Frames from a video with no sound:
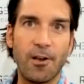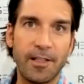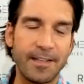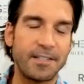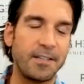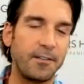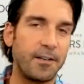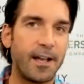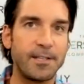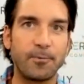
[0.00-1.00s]
tall, I think
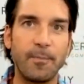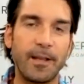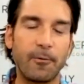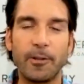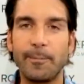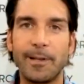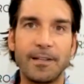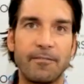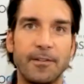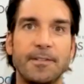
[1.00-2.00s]
ceiling heights would make a really big
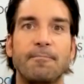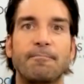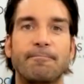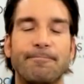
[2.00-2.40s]
difference.